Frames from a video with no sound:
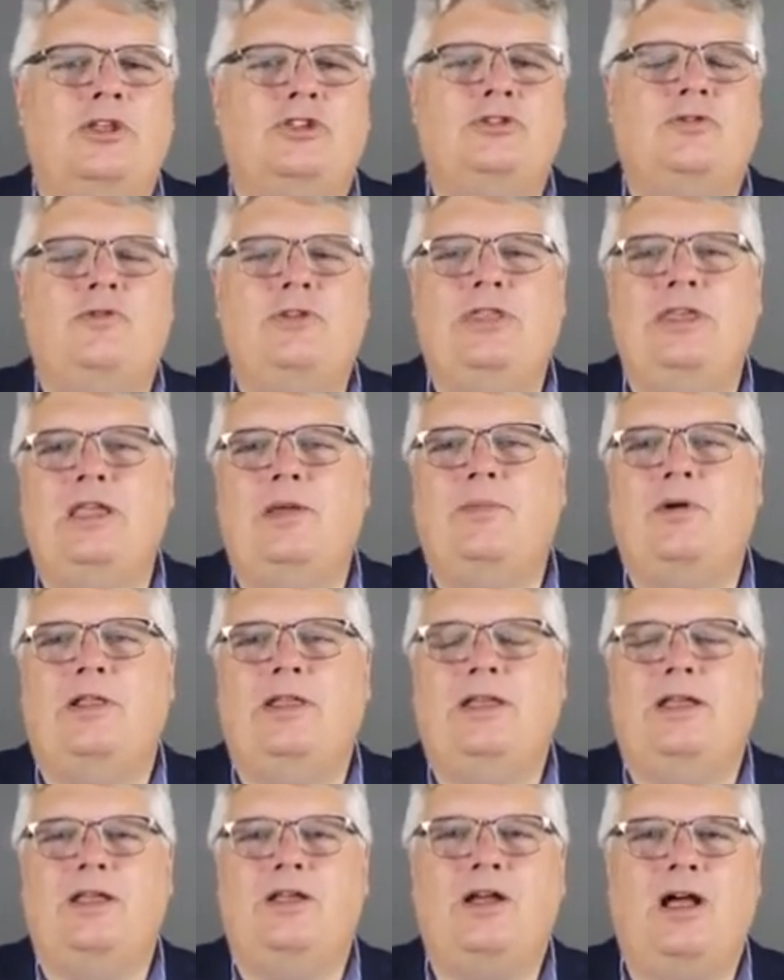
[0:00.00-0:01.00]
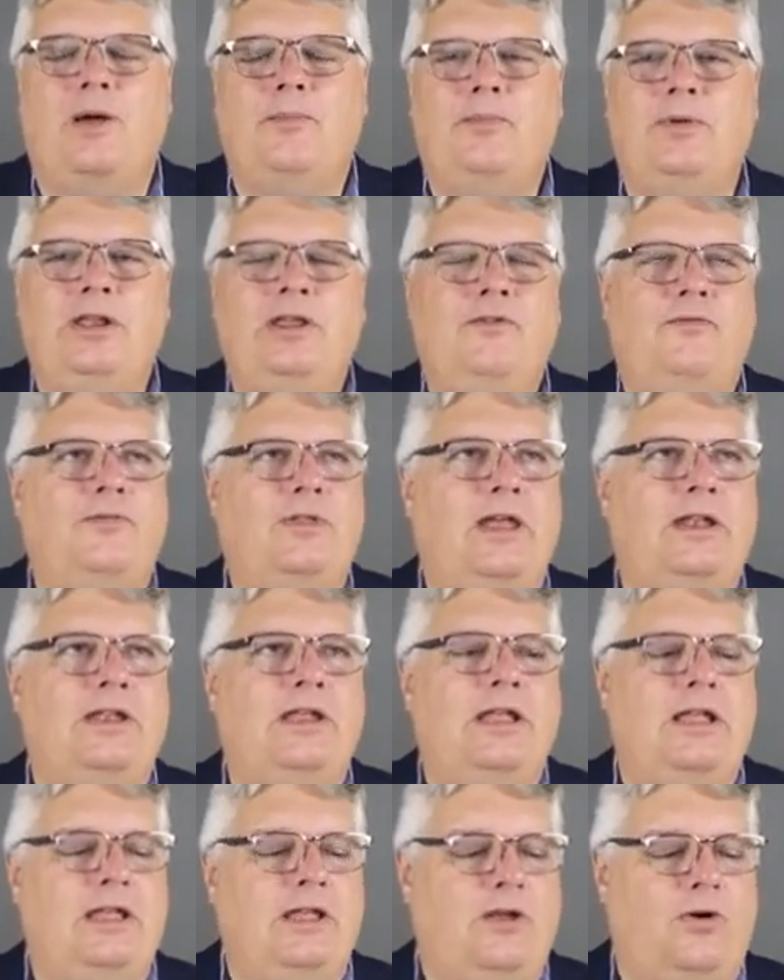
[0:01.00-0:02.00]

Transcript: So we think about like a company that,